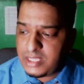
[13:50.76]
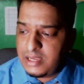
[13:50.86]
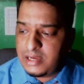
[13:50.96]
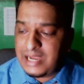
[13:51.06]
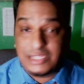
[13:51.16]

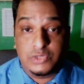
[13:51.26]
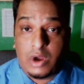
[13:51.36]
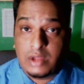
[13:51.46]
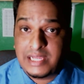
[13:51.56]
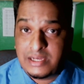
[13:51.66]
I do
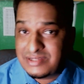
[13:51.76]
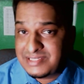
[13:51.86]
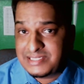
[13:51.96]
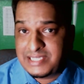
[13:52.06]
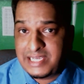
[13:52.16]
online
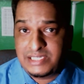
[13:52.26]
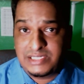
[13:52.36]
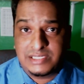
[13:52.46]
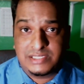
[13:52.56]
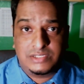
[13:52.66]

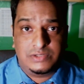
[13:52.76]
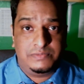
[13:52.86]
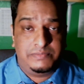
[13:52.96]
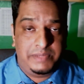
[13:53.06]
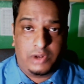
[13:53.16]
consultations to
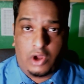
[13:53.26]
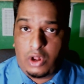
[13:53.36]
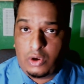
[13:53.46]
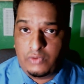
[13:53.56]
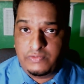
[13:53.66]
people
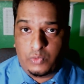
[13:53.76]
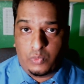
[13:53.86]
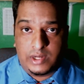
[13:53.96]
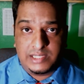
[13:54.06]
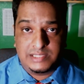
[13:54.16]
all over the
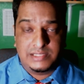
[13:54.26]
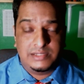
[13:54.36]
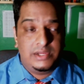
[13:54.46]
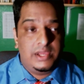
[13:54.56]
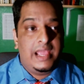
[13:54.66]
world,
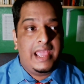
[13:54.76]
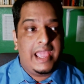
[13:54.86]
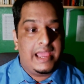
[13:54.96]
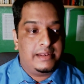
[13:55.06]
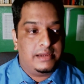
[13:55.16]

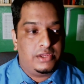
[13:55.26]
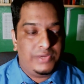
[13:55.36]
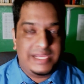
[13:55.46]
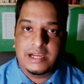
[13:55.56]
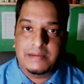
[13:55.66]
and you
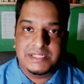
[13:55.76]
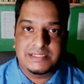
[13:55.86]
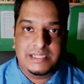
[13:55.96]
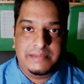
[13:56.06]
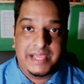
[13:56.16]
can come and
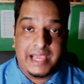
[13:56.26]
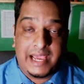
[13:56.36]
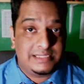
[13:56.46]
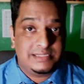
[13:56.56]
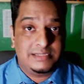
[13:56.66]
see me
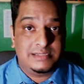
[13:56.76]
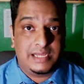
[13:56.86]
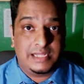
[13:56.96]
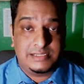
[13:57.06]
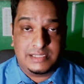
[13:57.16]
at
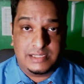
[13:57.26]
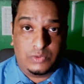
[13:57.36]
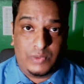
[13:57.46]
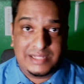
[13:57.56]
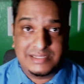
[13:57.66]
the
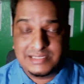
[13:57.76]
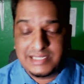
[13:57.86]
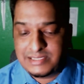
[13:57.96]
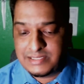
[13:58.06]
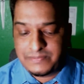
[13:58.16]
Wellness
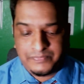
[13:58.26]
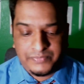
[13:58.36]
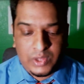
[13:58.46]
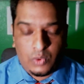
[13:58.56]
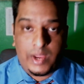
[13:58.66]
Center
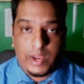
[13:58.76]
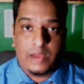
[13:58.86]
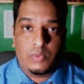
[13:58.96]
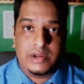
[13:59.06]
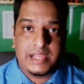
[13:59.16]
where I
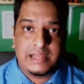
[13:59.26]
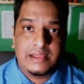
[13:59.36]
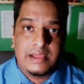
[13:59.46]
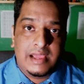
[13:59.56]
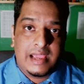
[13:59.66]
work at,
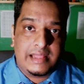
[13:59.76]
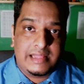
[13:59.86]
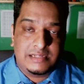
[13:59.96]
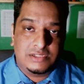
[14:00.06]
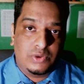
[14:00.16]
and
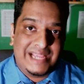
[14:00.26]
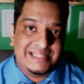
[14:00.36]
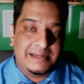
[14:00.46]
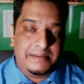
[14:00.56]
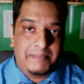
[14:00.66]
that is
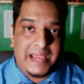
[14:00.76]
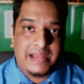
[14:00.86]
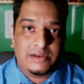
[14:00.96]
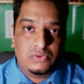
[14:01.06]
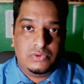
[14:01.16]
located in
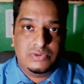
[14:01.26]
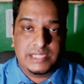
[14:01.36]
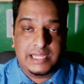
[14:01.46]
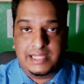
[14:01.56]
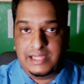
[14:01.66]
Baton Rouge,
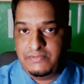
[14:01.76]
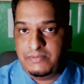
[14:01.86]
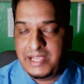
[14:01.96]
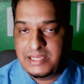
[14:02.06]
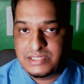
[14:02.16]
and the
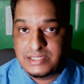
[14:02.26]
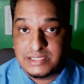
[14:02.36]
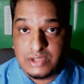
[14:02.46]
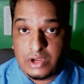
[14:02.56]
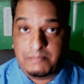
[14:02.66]
information
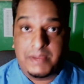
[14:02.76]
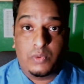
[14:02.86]
is on my